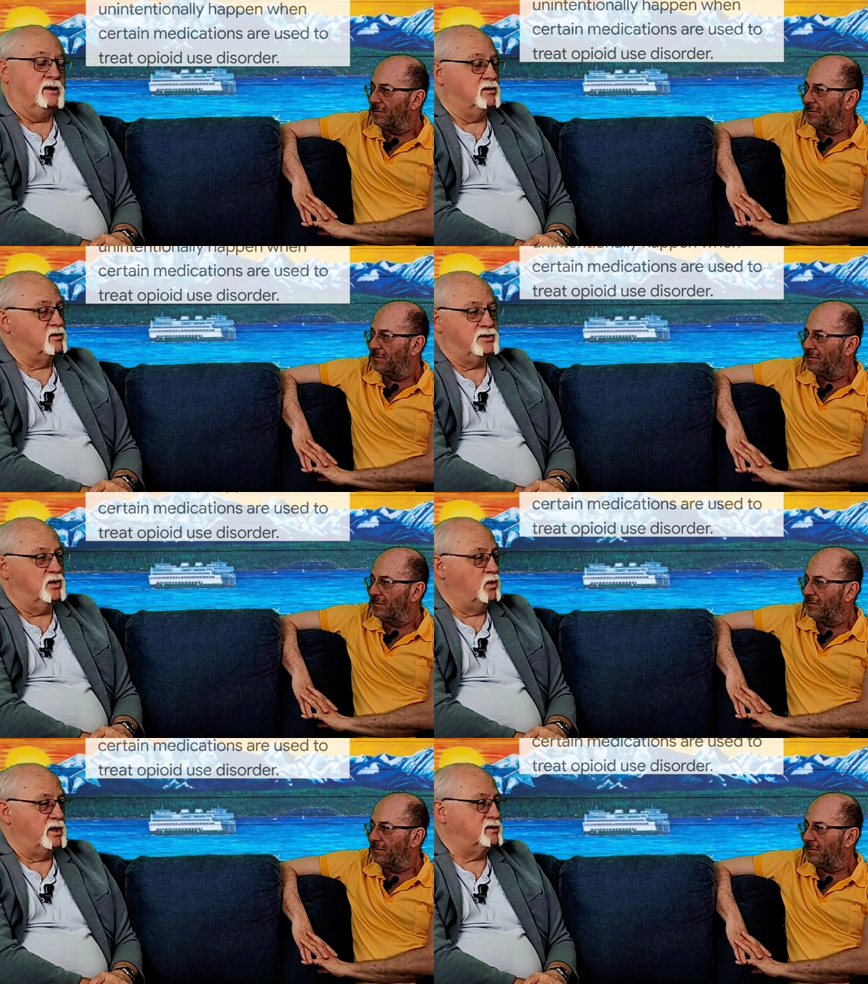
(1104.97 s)
Speaker 1: And
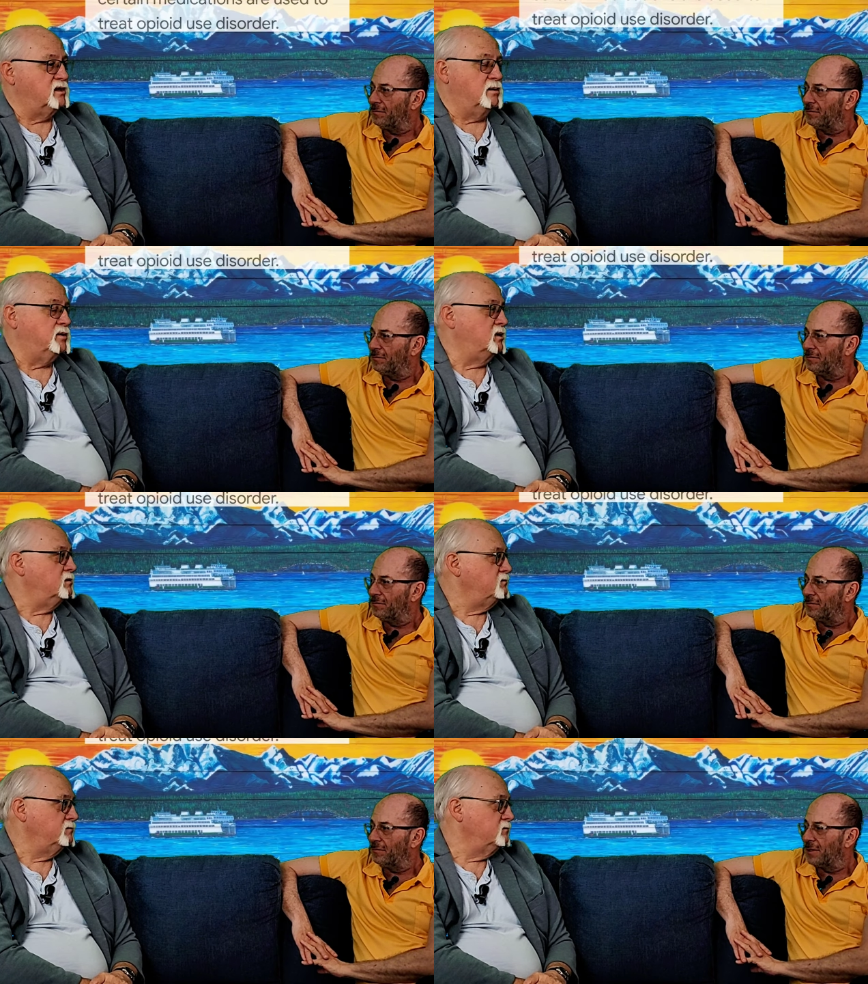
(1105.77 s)
there's no way of
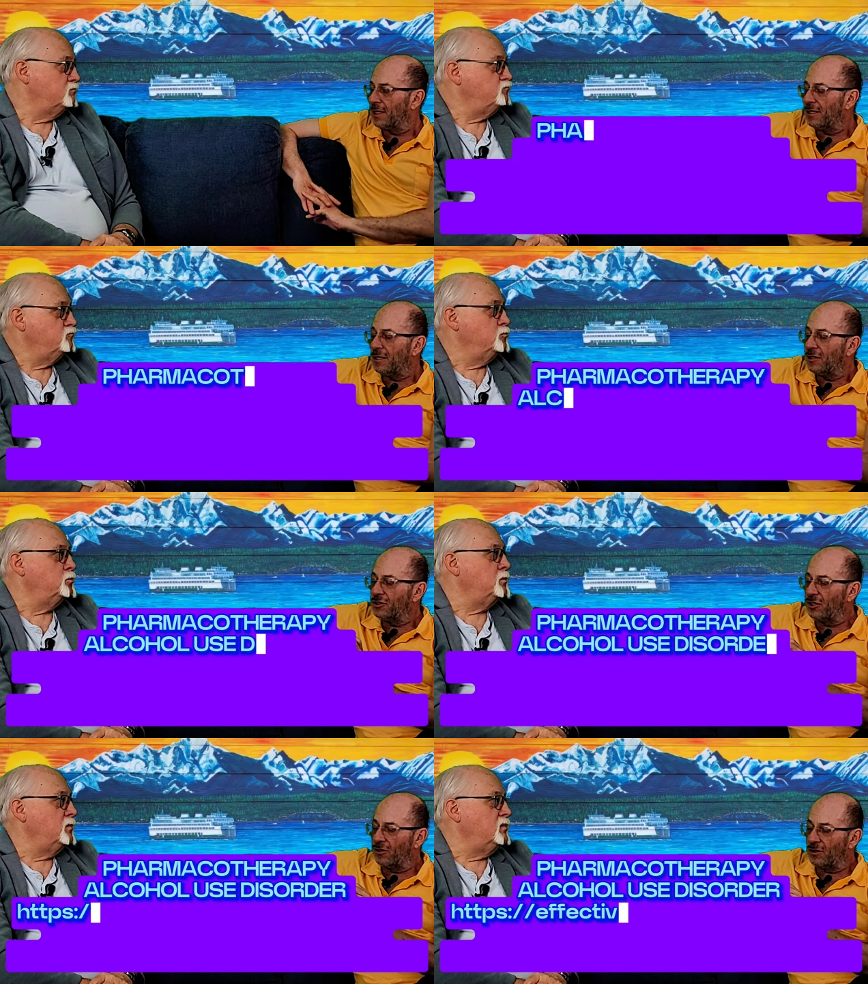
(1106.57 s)
stopping it.
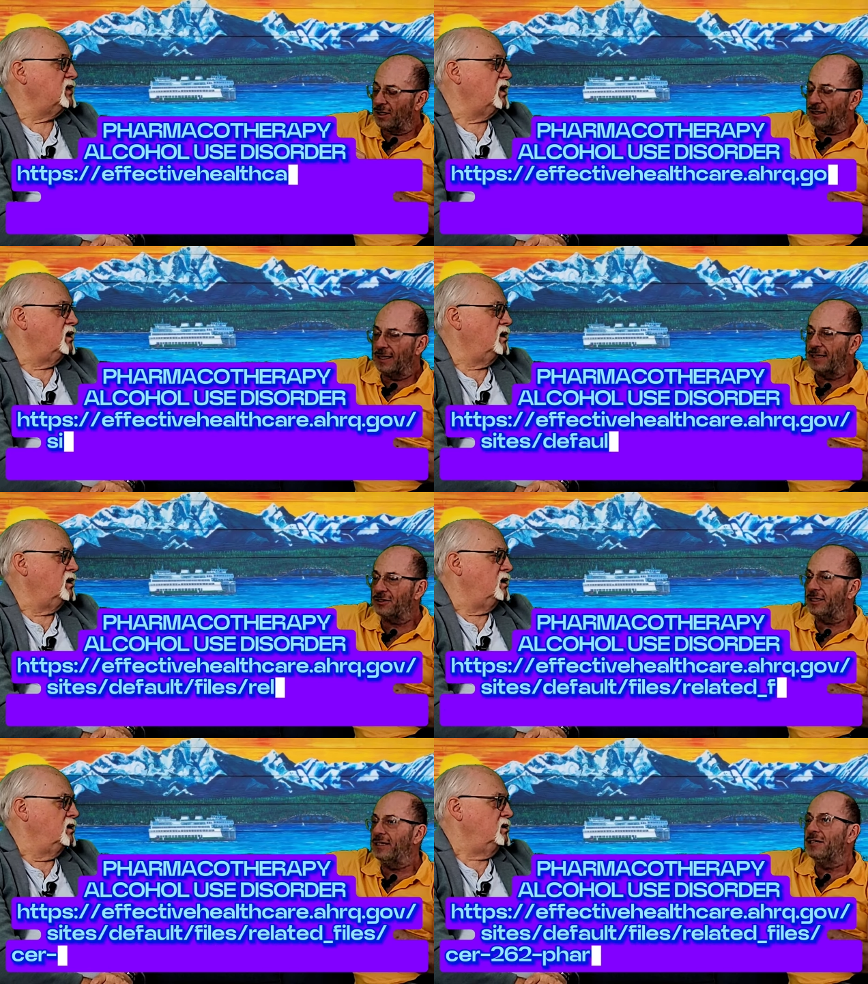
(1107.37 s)
Speaker 2: So, uh,
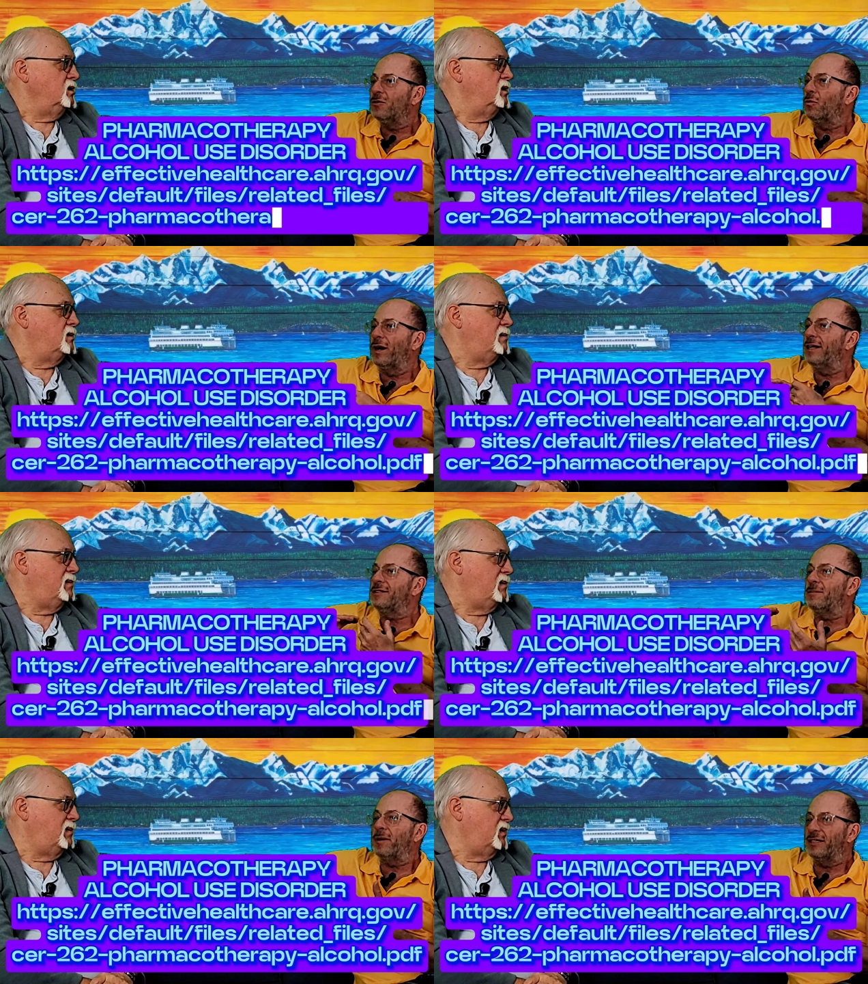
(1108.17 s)
lastly,
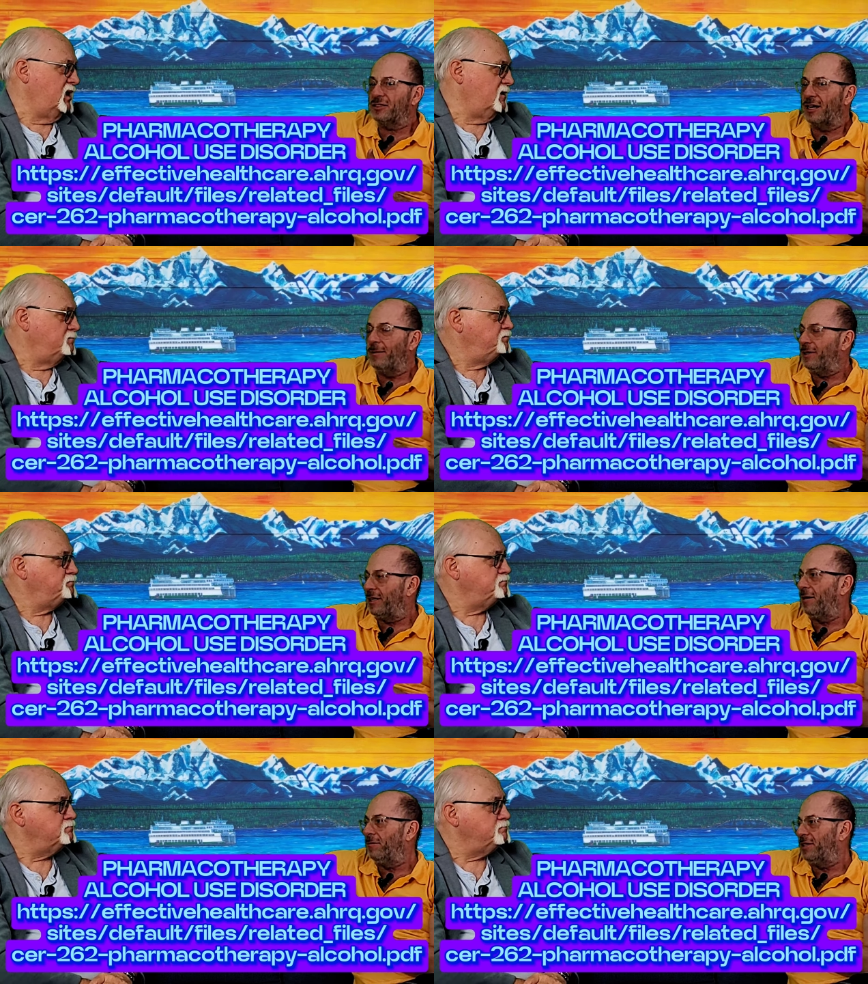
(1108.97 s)
when's the best
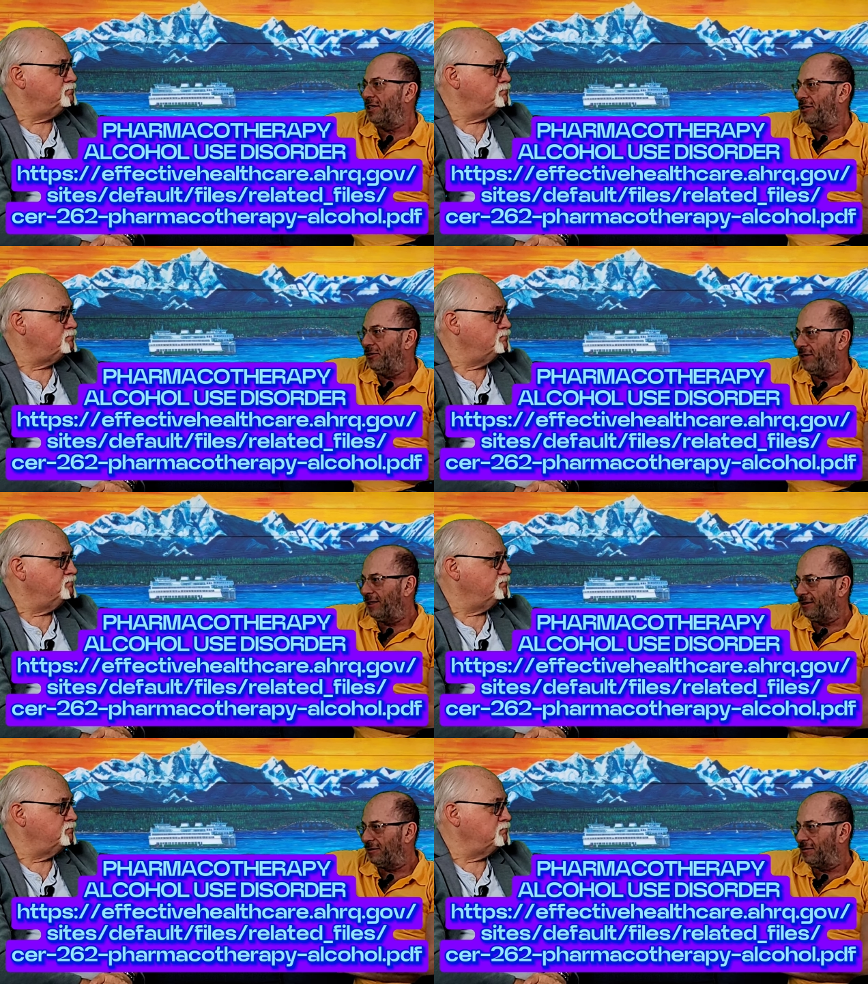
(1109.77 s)
time to come to
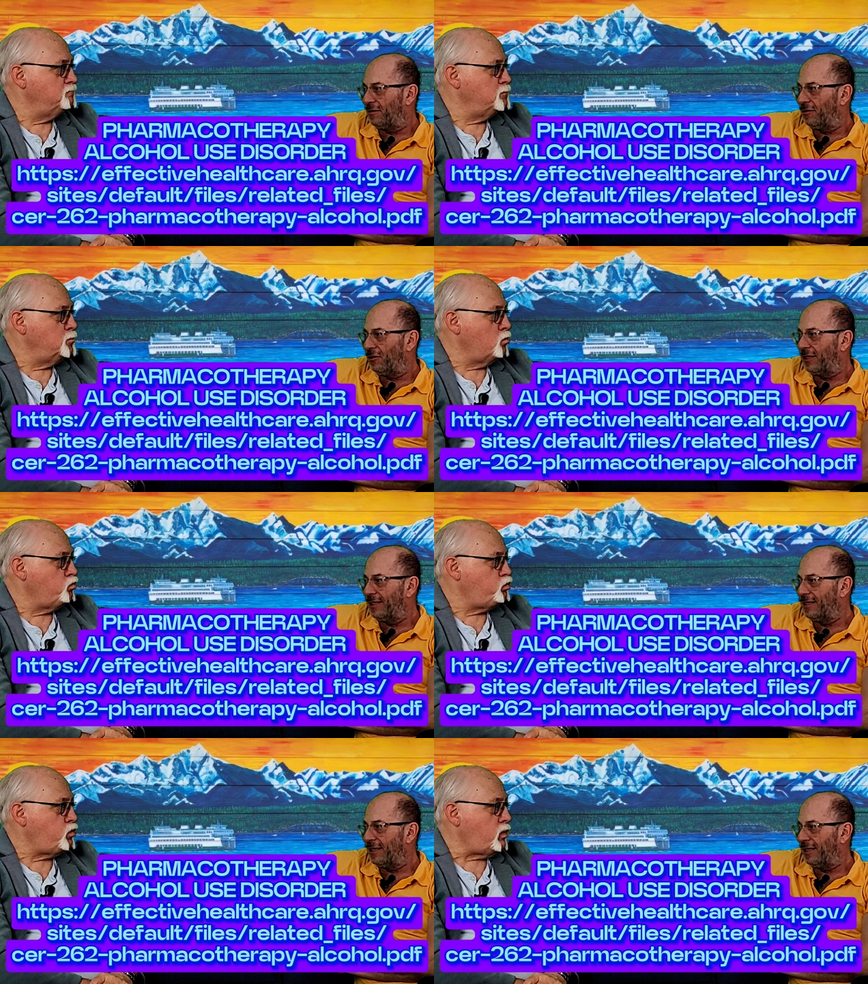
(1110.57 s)
you and
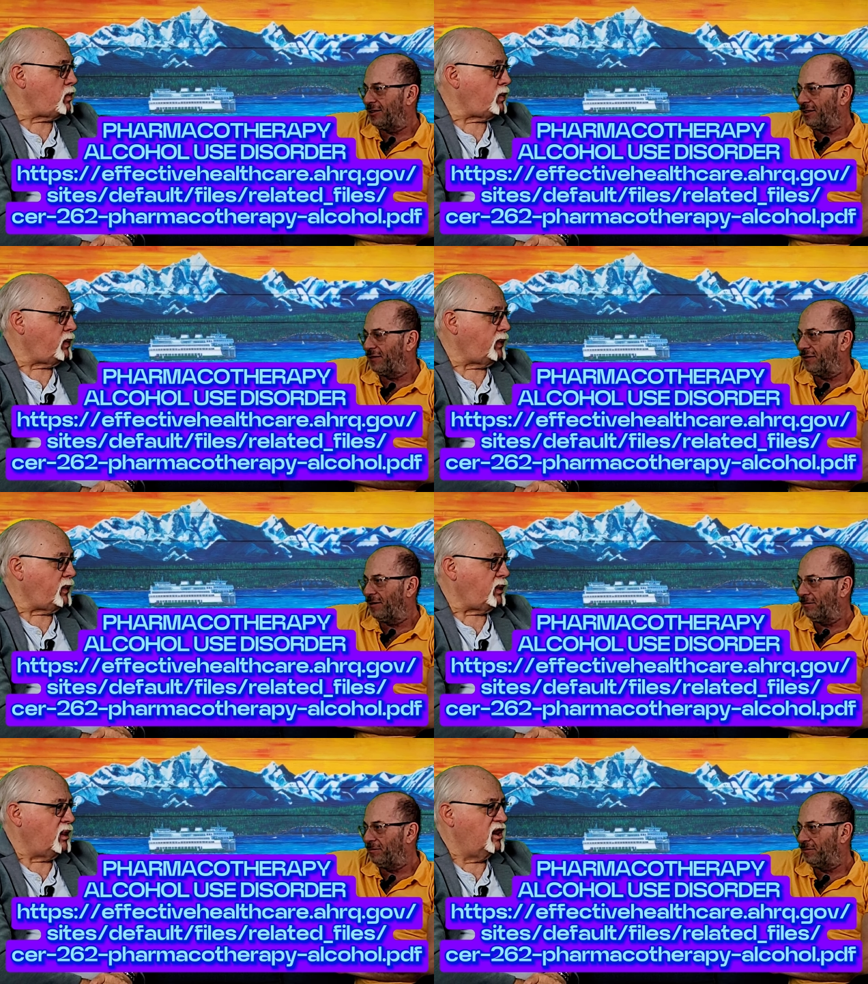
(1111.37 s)
look into this
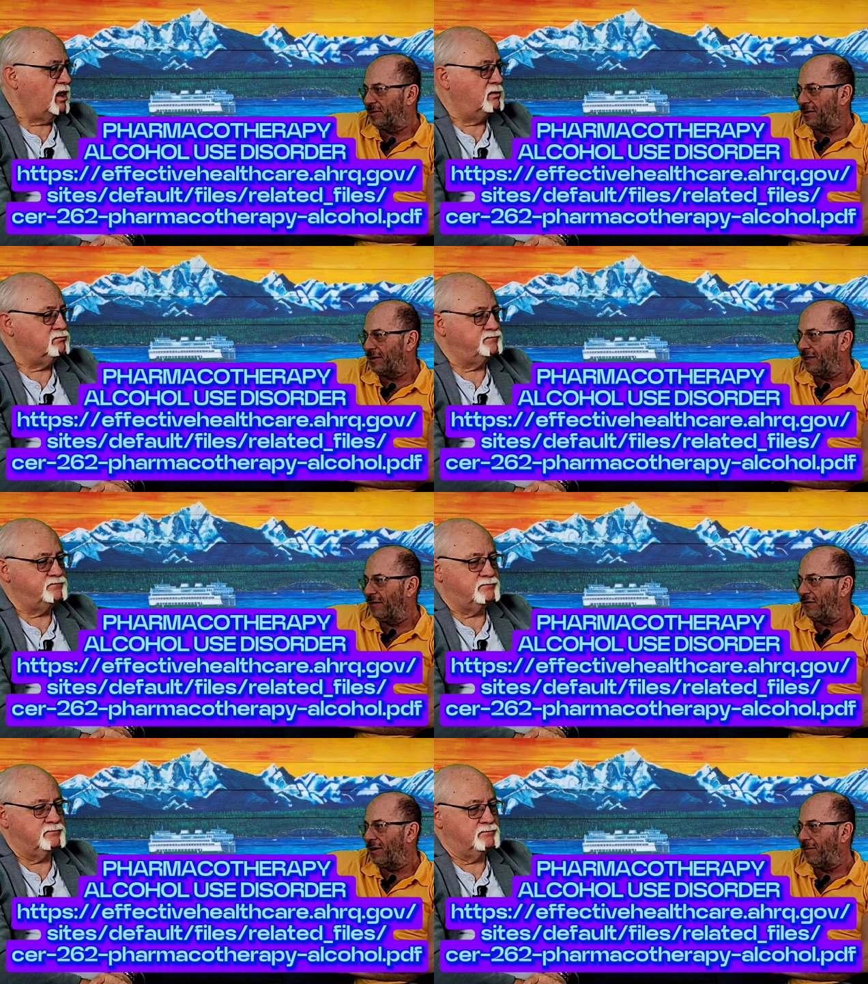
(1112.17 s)
if I'm, if